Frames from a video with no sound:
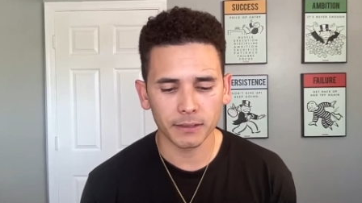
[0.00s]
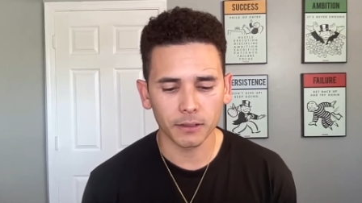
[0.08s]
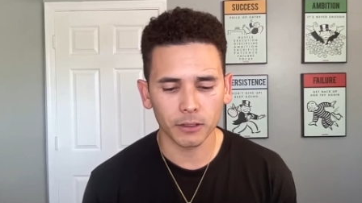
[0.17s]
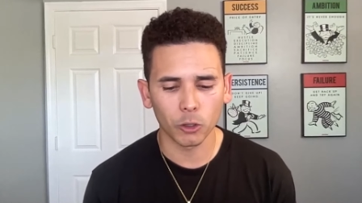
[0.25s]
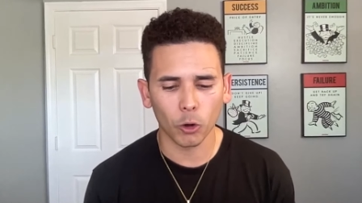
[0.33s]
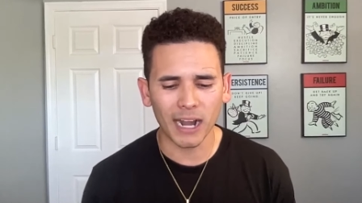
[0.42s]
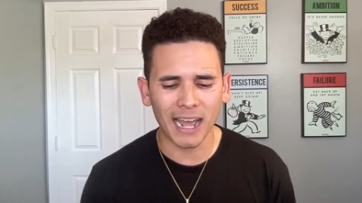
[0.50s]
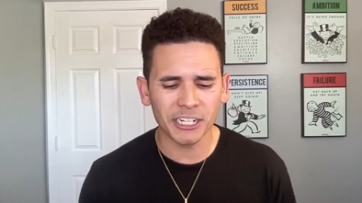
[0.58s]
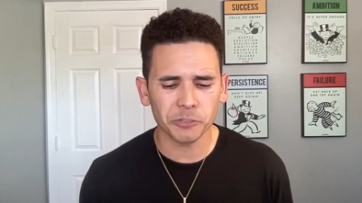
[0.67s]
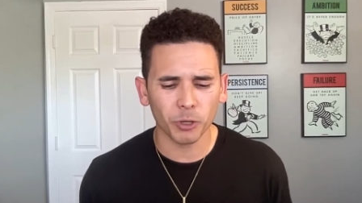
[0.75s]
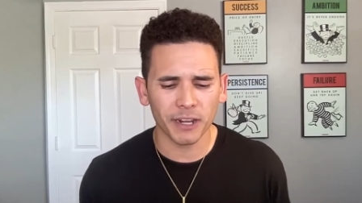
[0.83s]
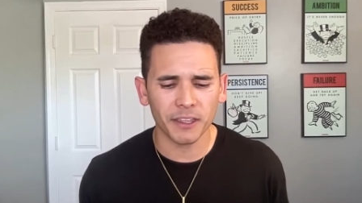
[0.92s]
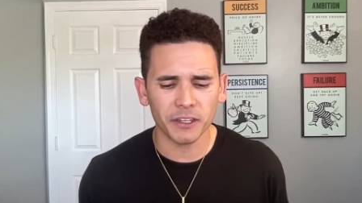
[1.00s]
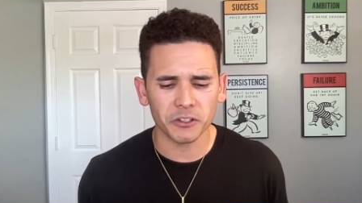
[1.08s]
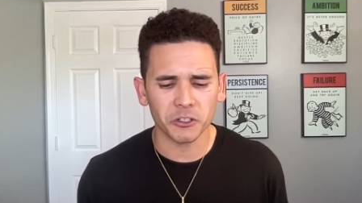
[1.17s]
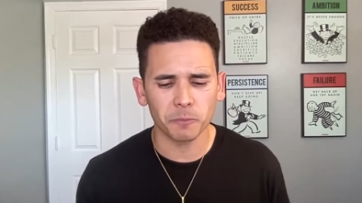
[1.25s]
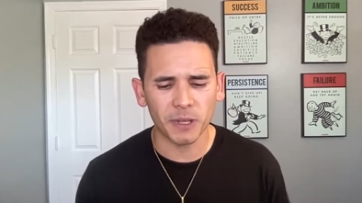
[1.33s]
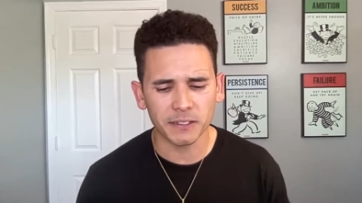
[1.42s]
And Lord, I just pray that
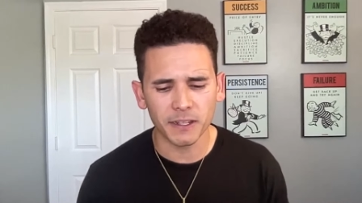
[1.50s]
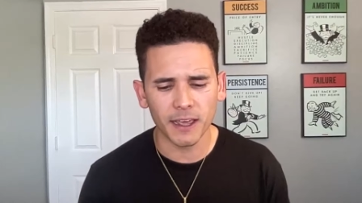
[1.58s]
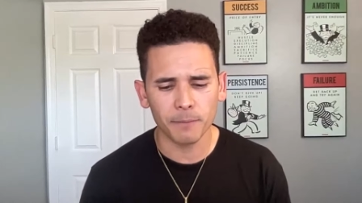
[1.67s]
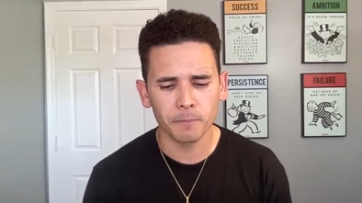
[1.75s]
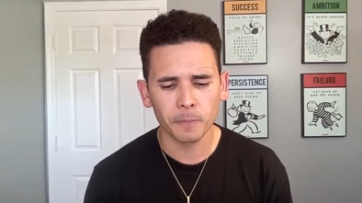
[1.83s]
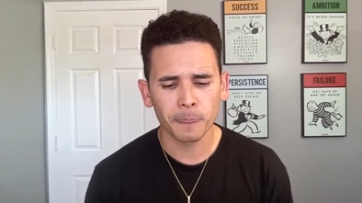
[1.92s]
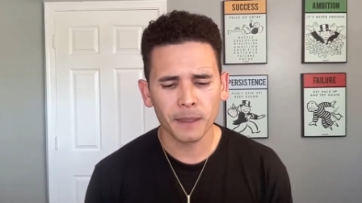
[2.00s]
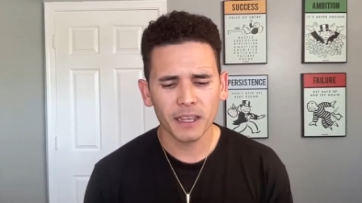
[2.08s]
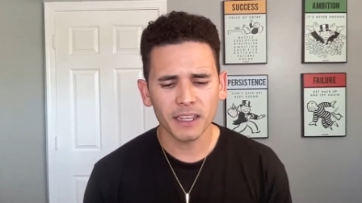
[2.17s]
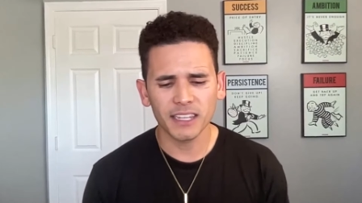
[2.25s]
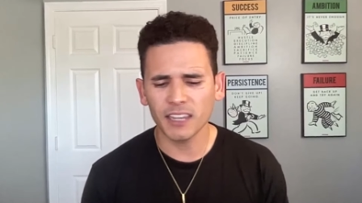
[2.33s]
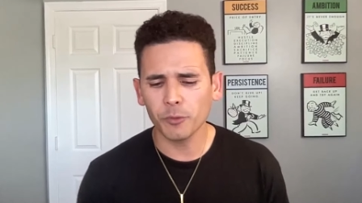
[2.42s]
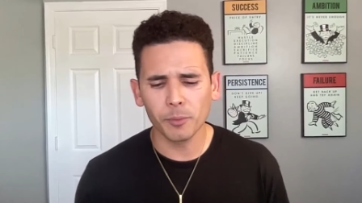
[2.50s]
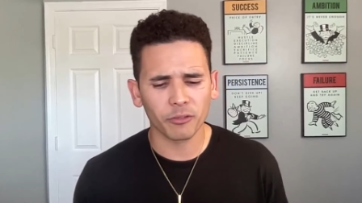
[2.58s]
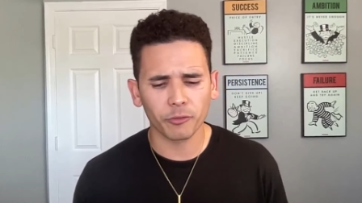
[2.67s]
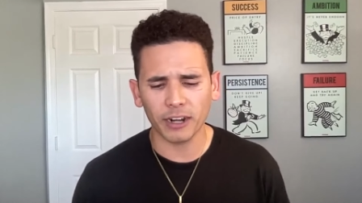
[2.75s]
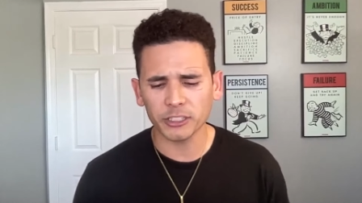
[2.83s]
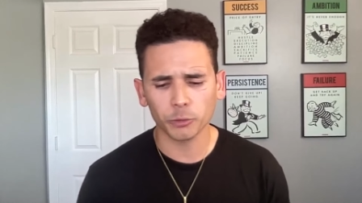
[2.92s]
you speak to them, give them
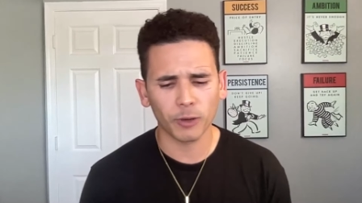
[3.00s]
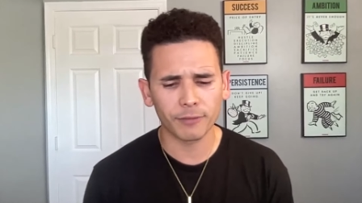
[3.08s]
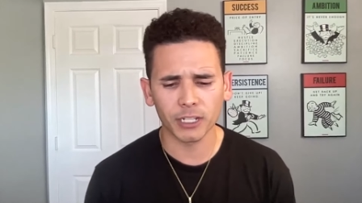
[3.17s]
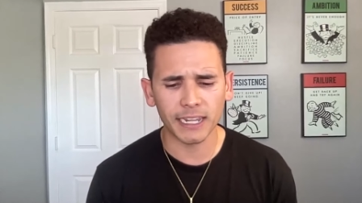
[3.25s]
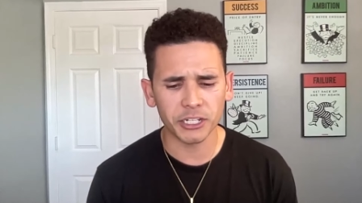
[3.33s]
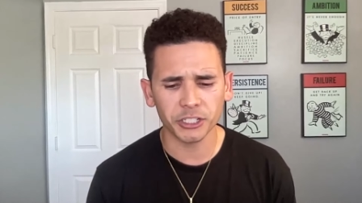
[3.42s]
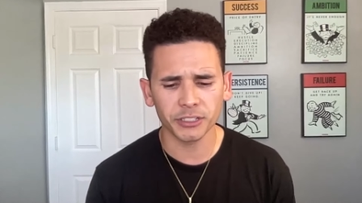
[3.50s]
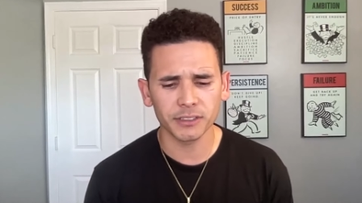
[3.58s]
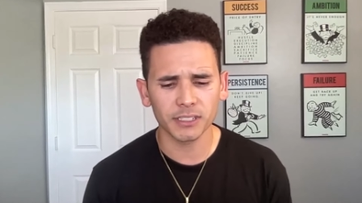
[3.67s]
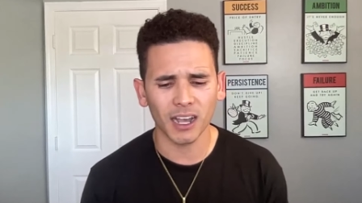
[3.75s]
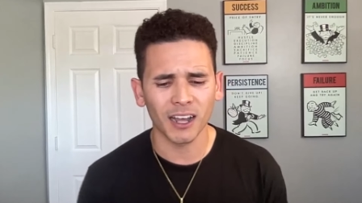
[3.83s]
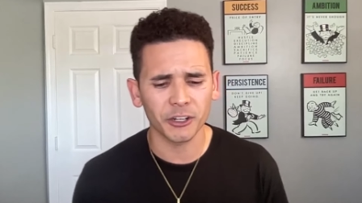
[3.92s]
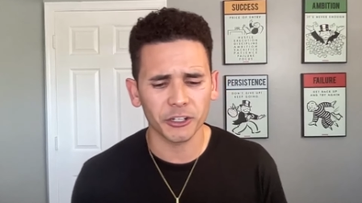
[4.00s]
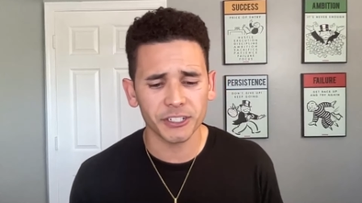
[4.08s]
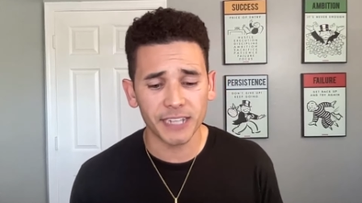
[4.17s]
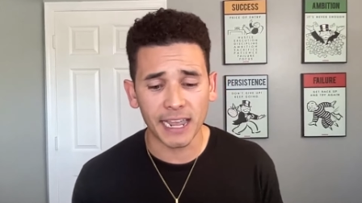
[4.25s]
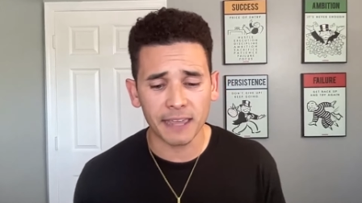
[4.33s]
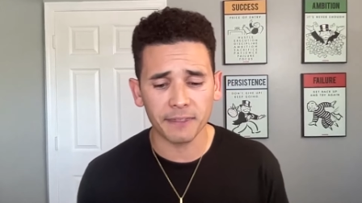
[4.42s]
a fresh revelation to
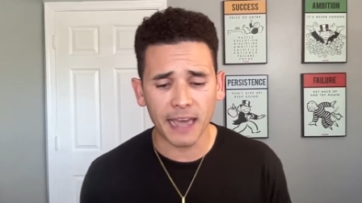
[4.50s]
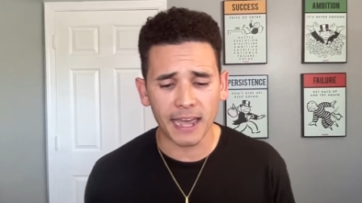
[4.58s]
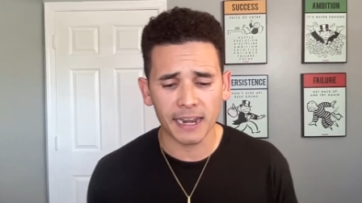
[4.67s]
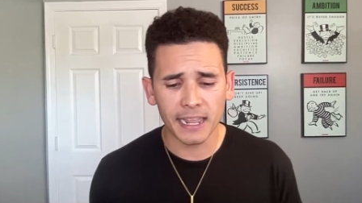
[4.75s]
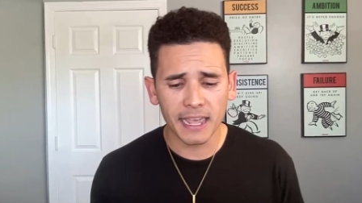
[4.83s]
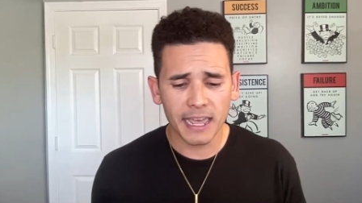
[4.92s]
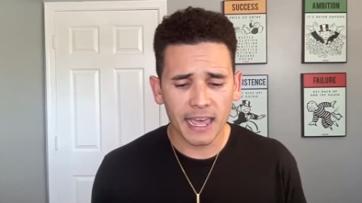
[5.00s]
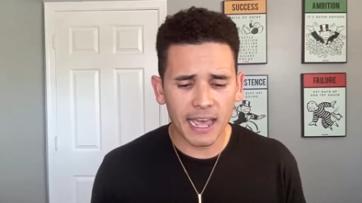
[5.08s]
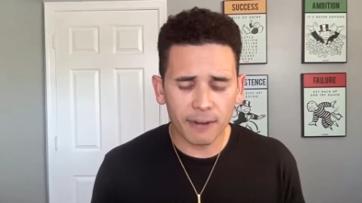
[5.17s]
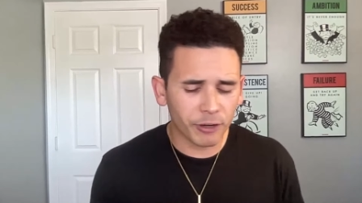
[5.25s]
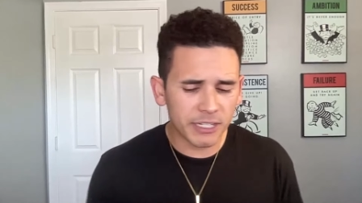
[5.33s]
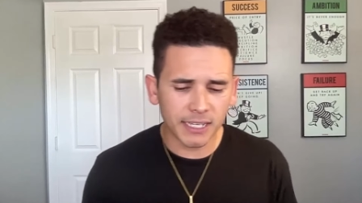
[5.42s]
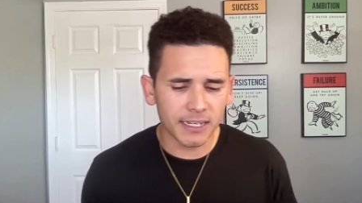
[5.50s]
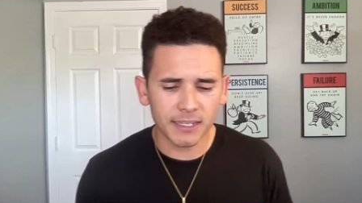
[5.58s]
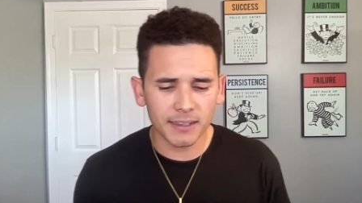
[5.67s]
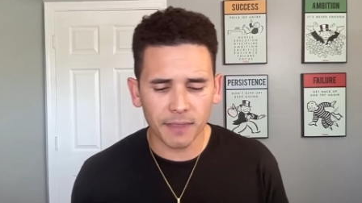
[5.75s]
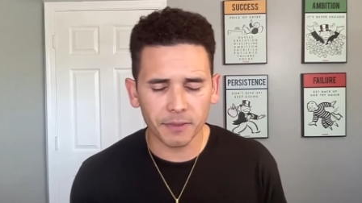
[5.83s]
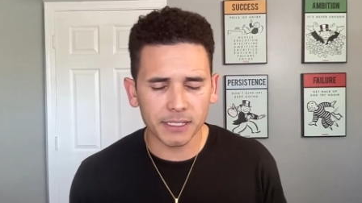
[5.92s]
understand that every
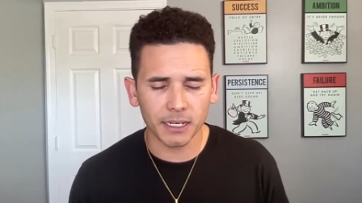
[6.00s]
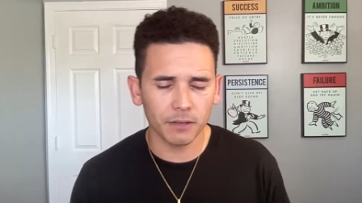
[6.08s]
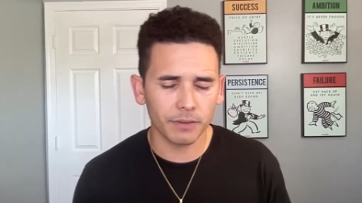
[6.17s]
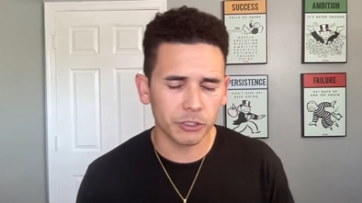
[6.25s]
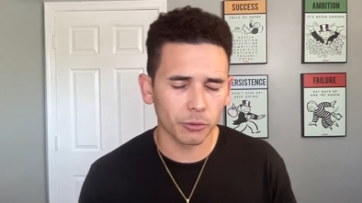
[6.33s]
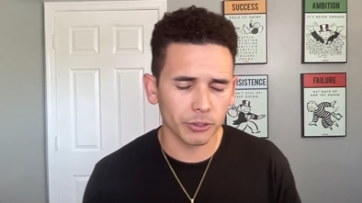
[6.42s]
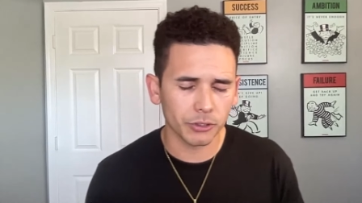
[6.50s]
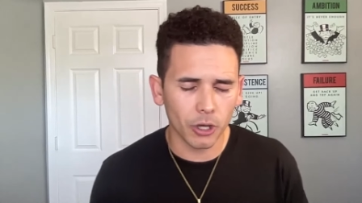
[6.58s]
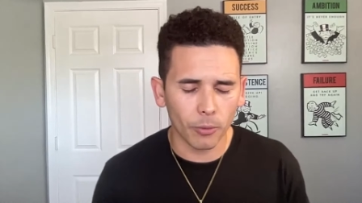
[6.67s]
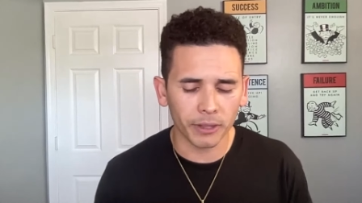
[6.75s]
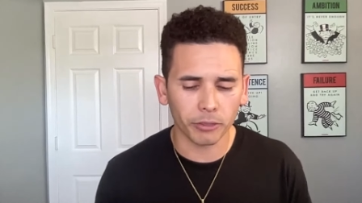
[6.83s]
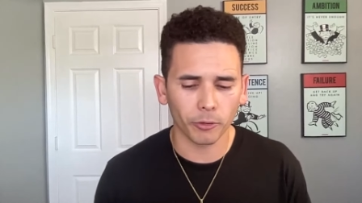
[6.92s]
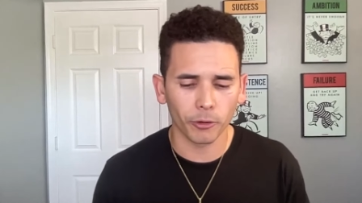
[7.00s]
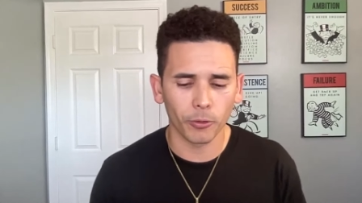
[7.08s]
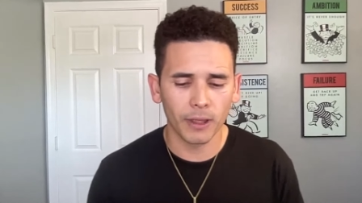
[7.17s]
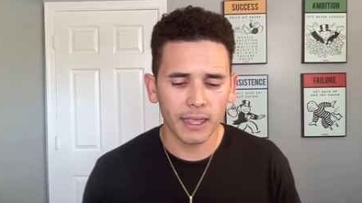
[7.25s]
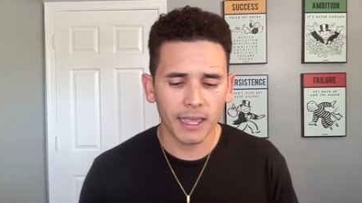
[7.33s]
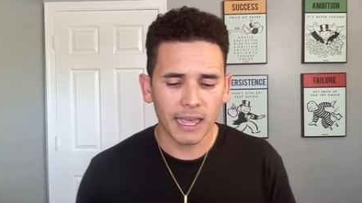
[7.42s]
season that this individual is going through